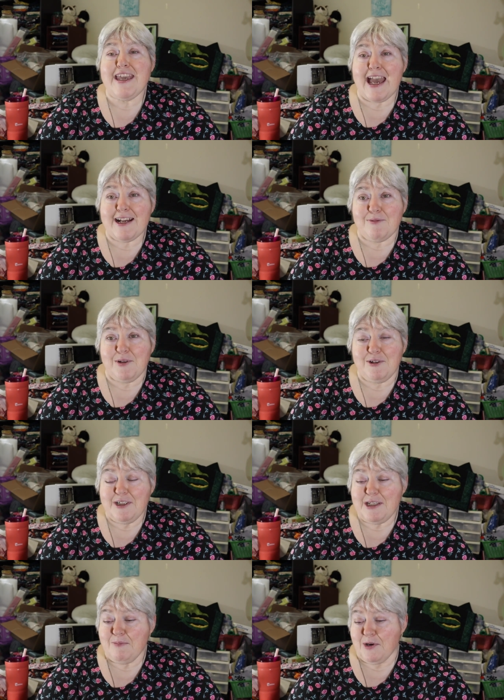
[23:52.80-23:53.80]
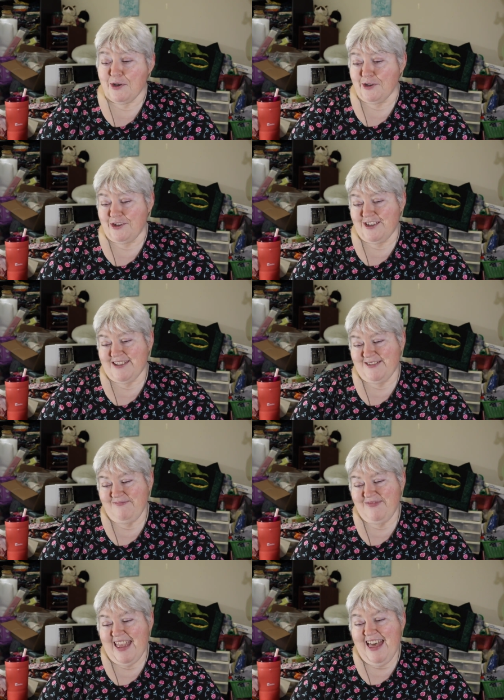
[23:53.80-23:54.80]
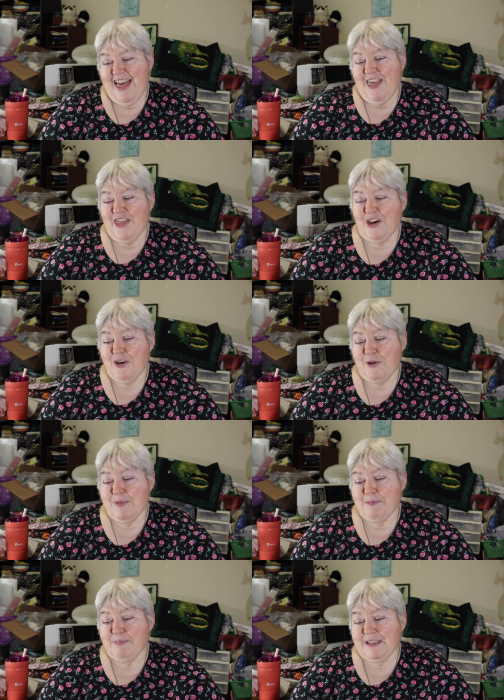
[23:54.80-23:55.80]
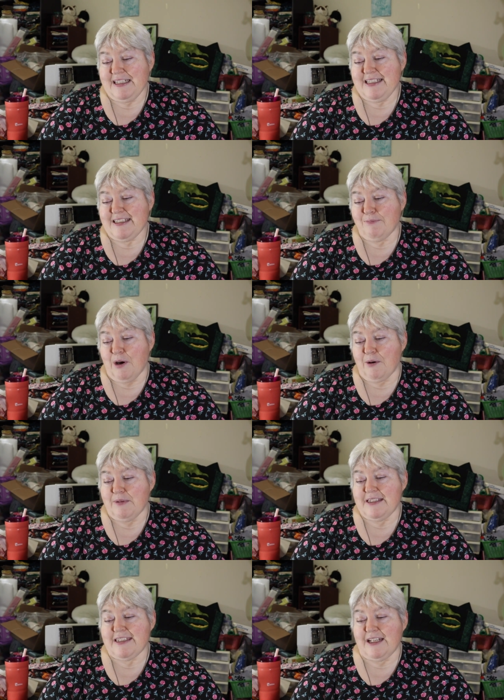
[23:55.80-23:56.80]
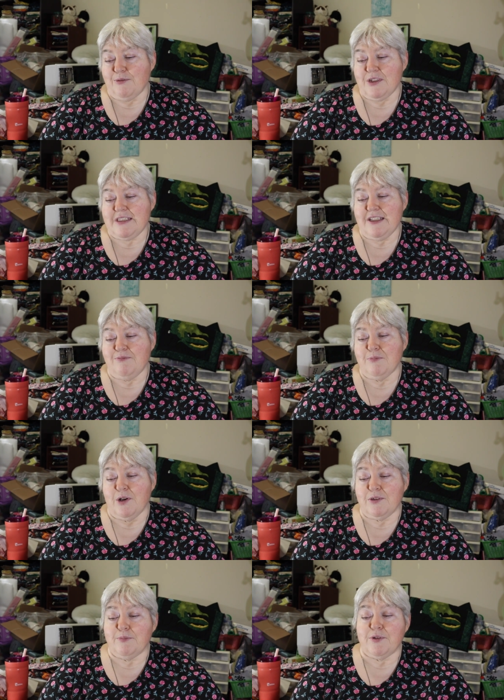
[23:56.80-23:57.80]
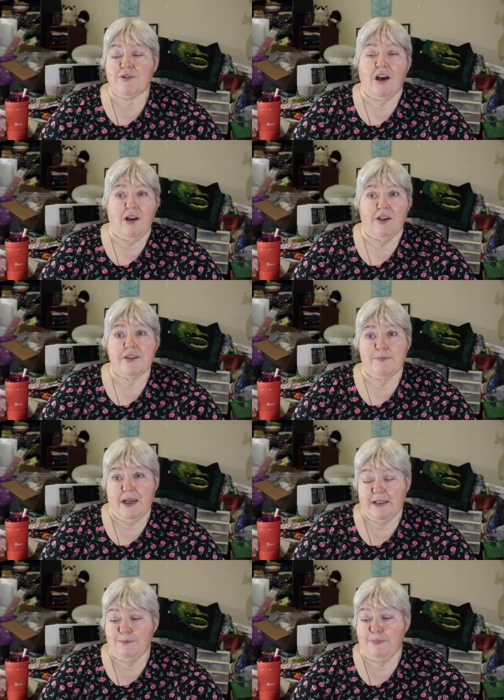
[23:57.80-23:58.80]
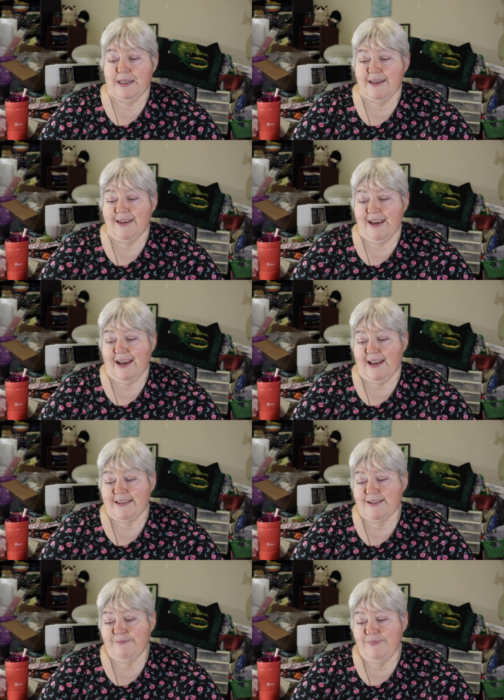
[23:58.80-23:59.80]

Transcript: animal emerged. The Houma Police Department said it received multiple calls about a big cat.